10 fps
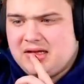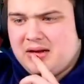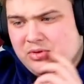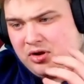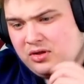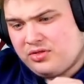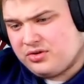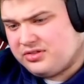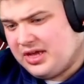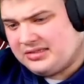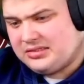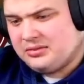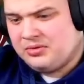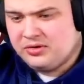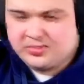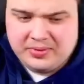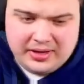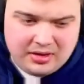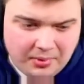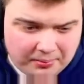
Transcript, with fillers: I'm going to do a 3,000 bonus buy. Come on.